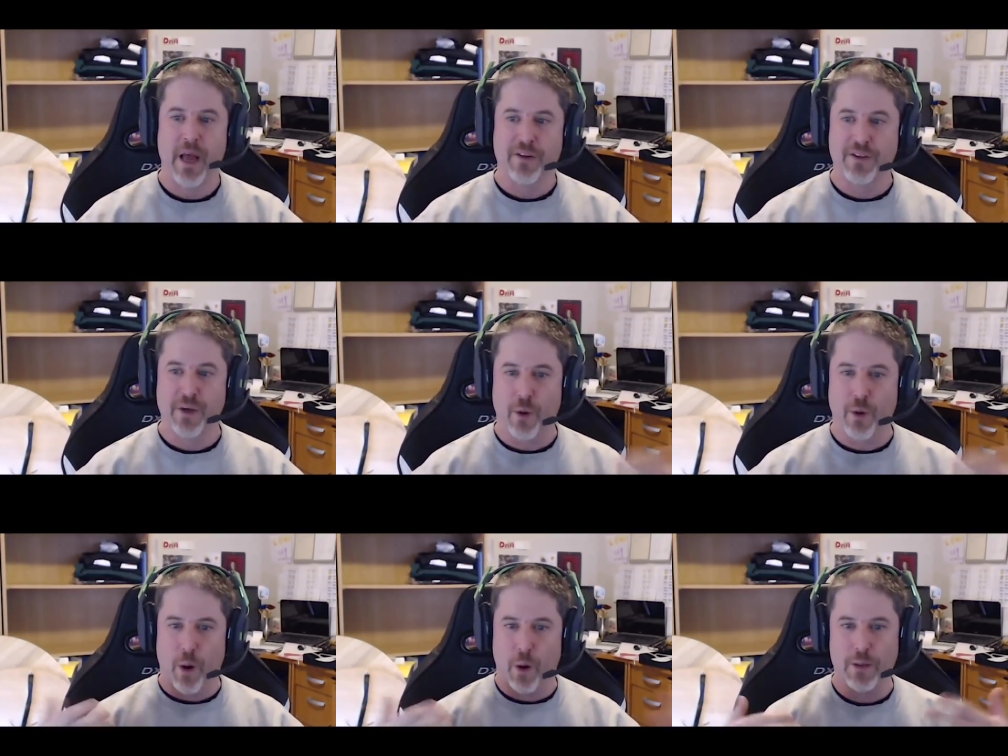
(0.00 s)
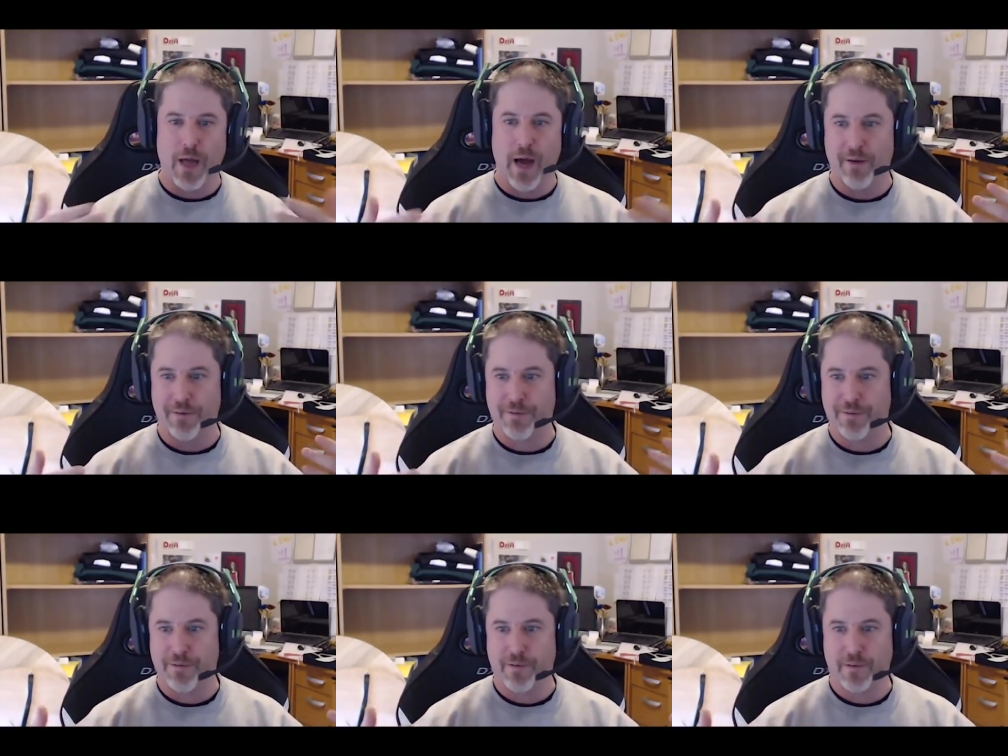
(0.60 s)
So
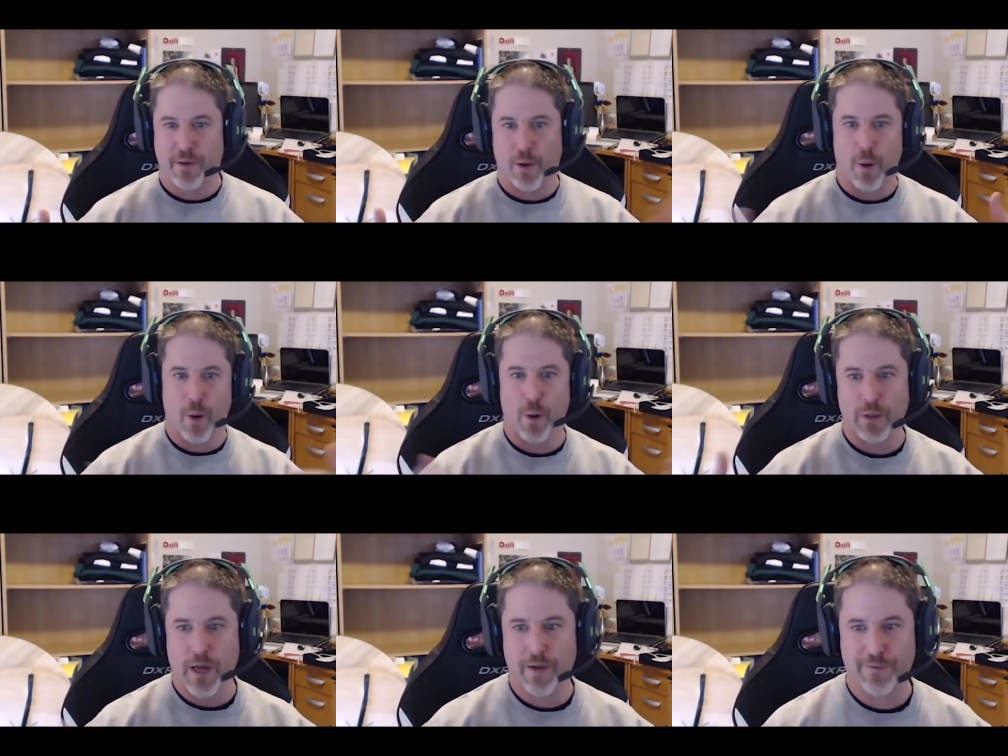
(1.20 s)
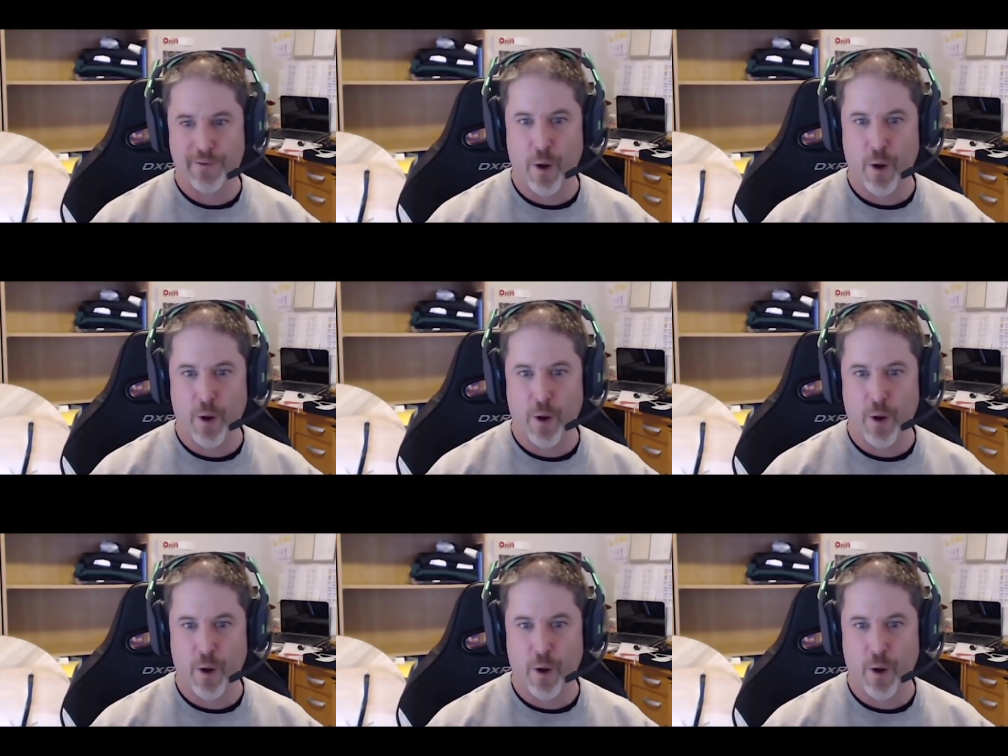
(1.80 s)
Olaf, Olaf